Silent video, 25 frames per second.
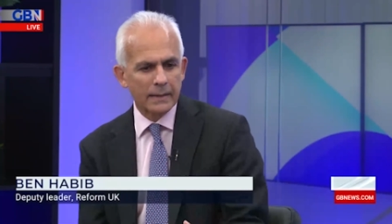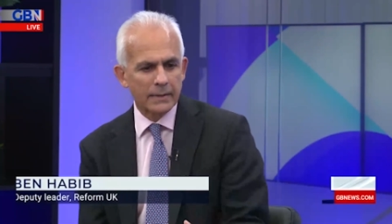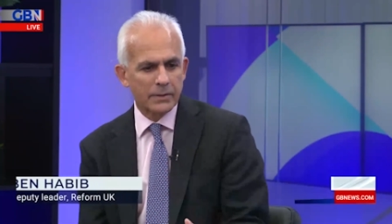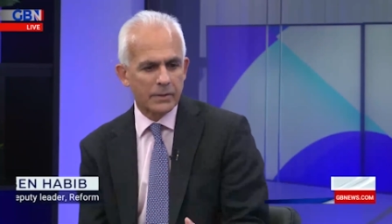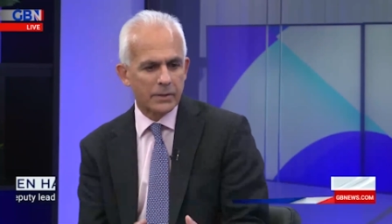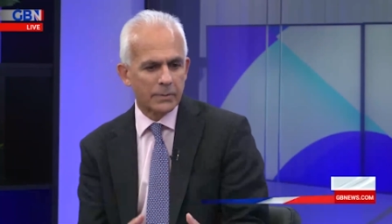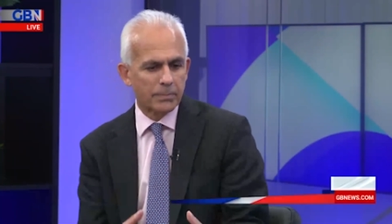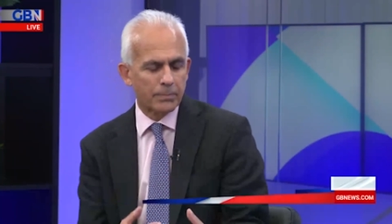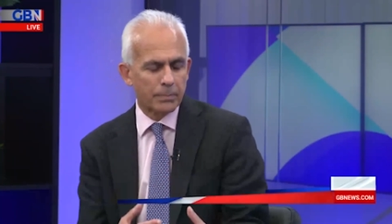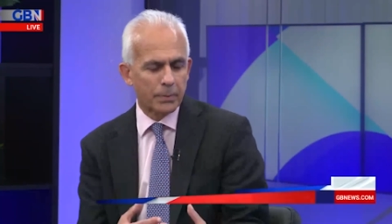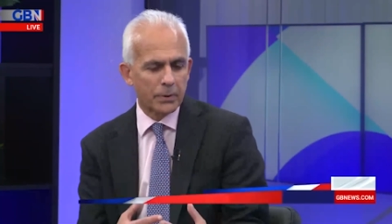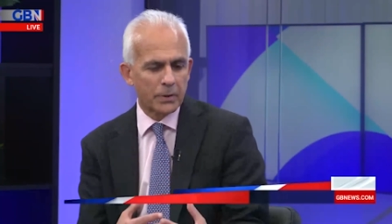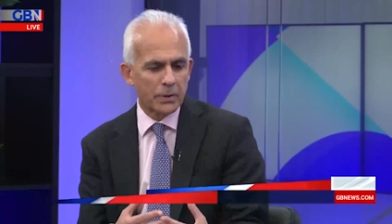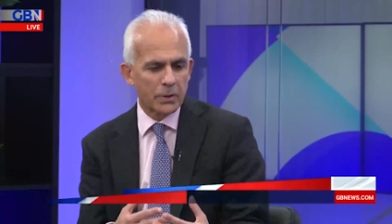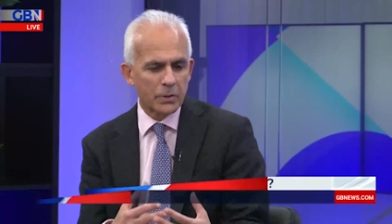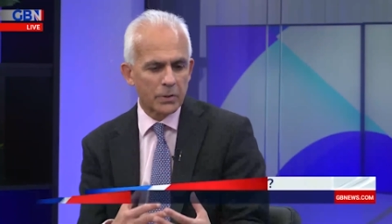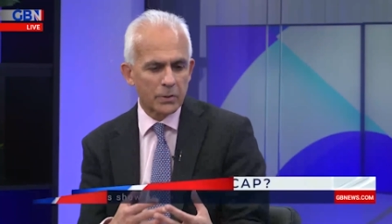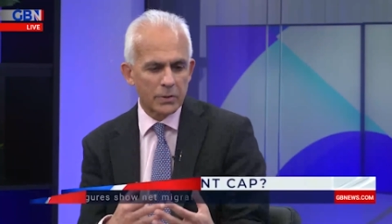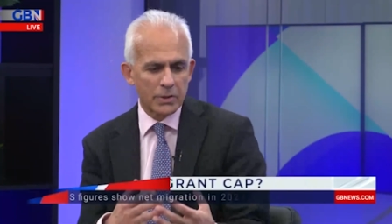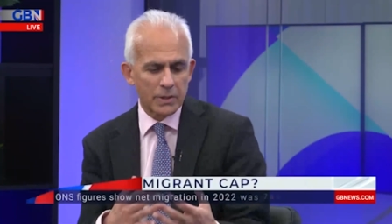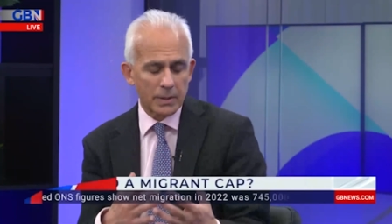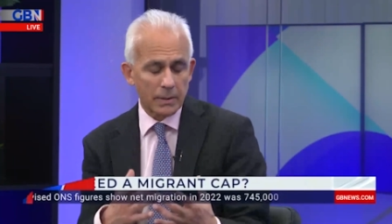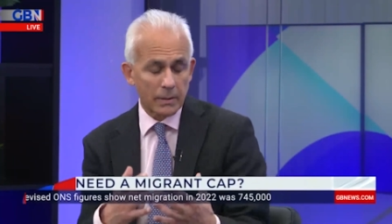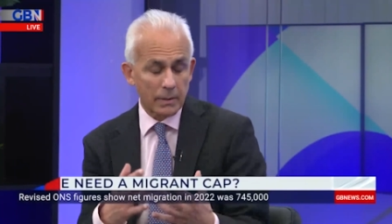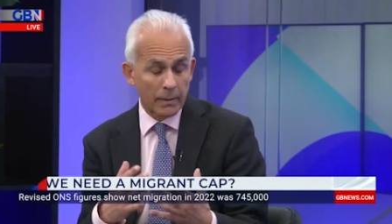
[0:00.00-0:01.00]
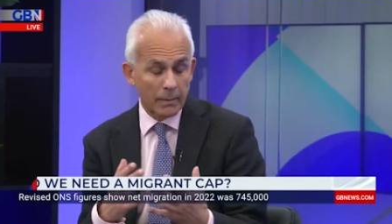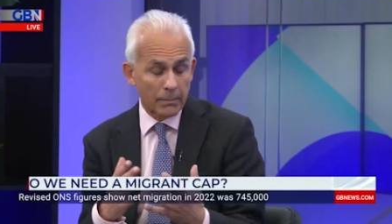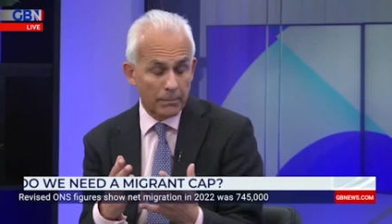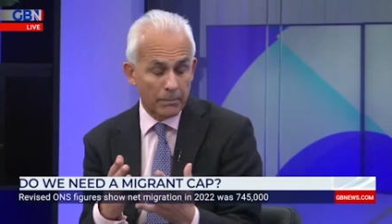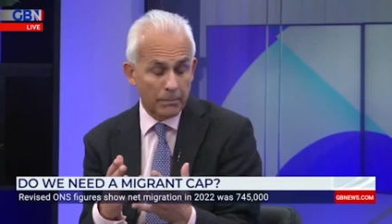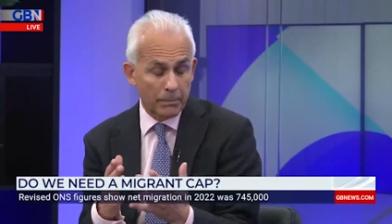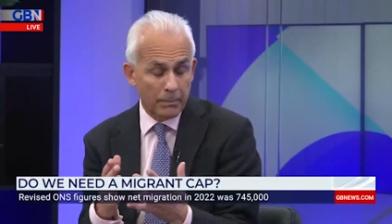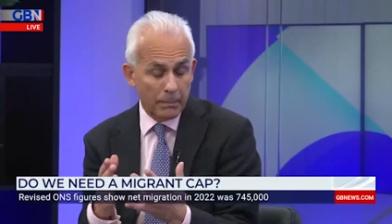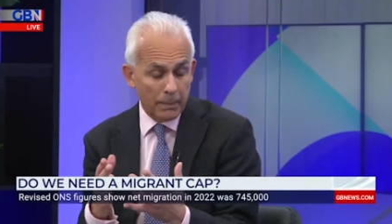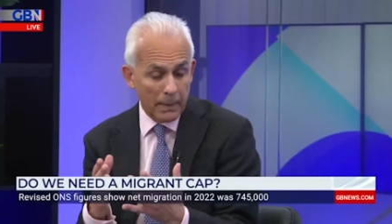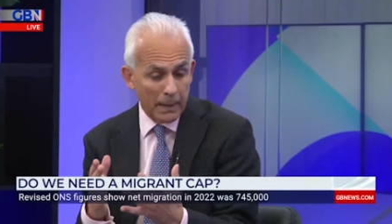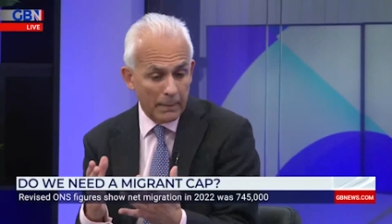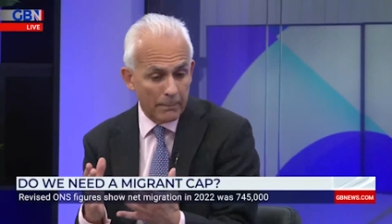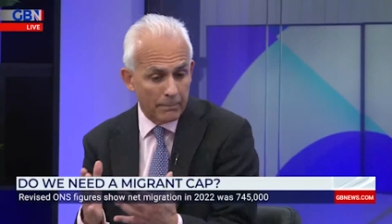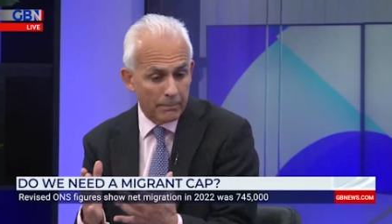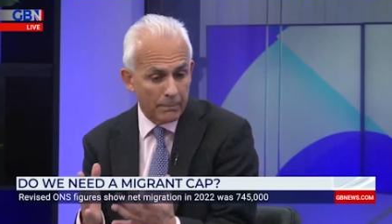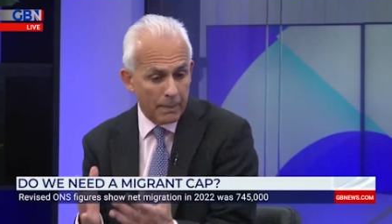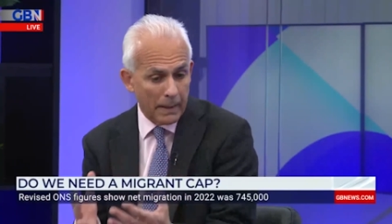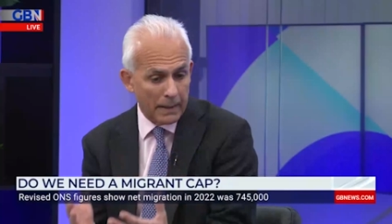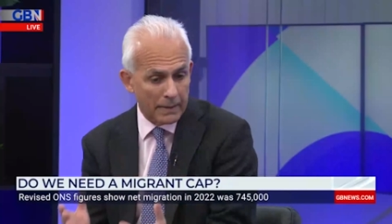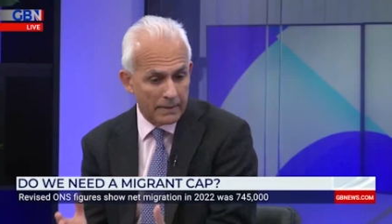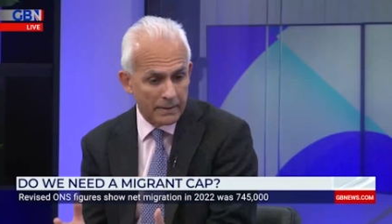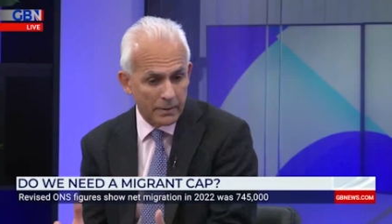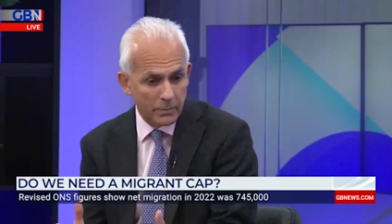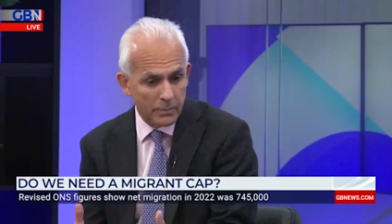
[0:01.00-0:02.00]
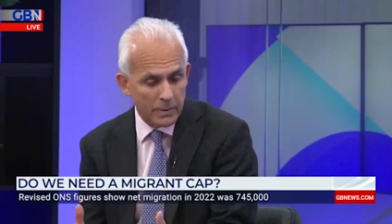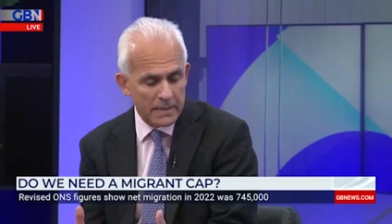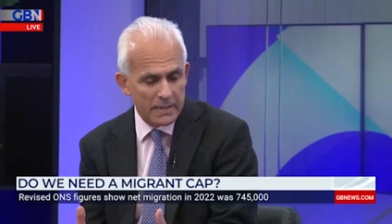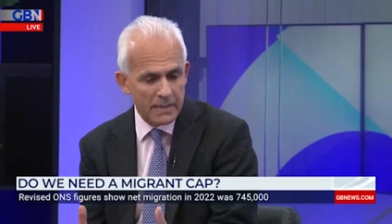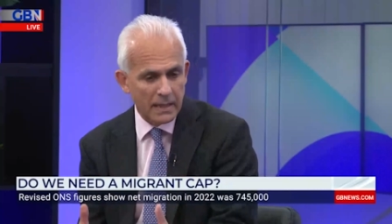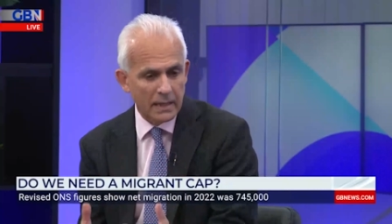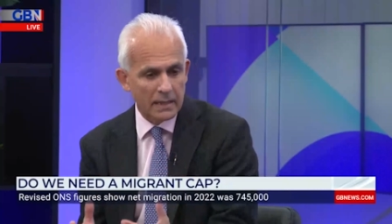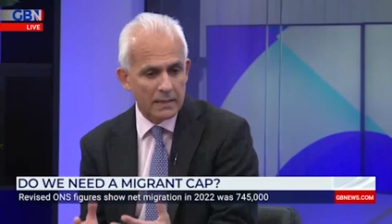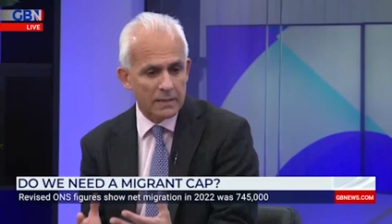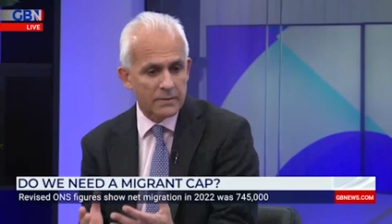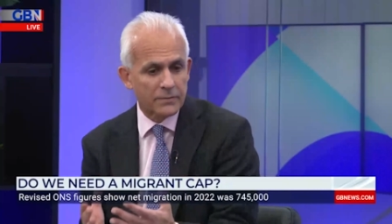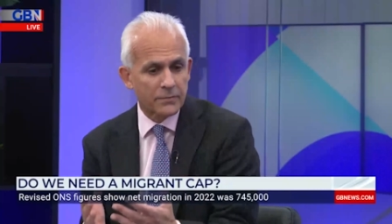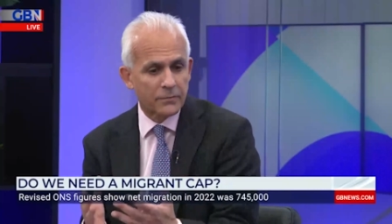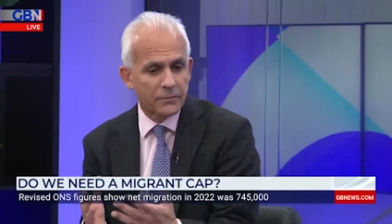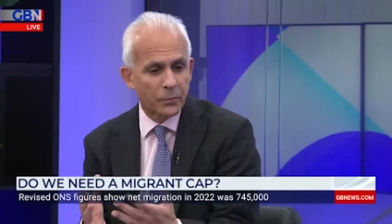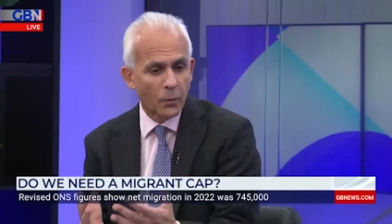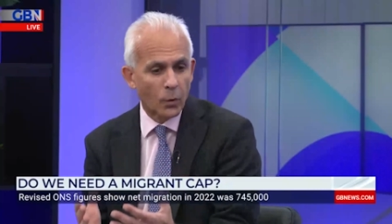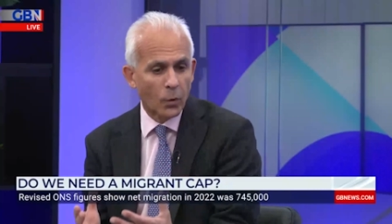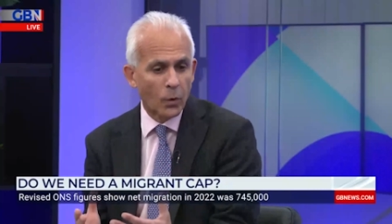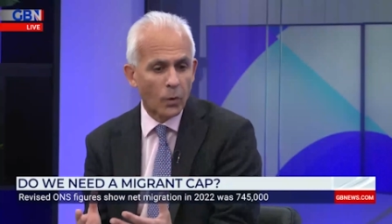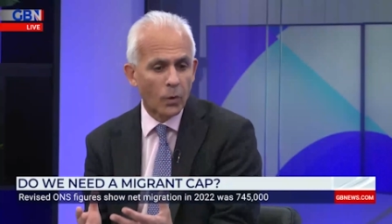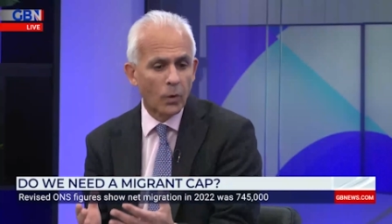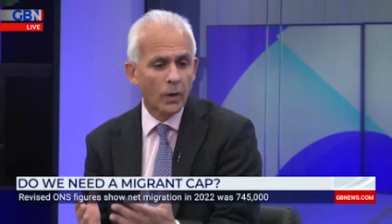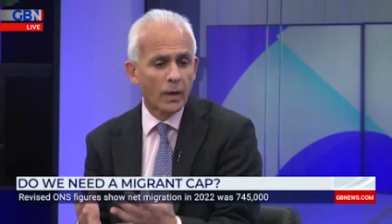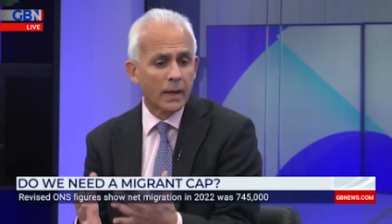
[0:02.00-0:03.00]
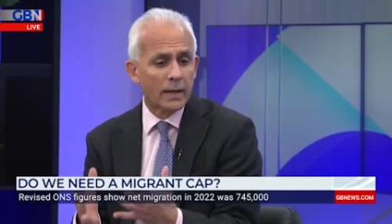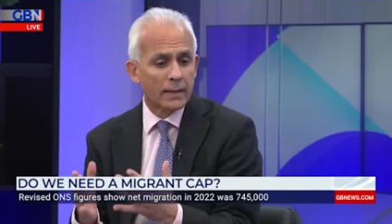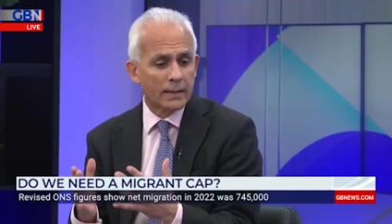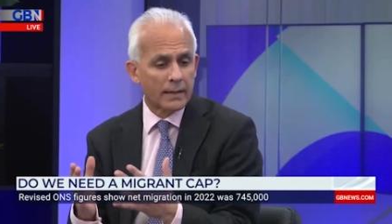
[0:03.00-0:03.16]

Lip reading: to produce better results for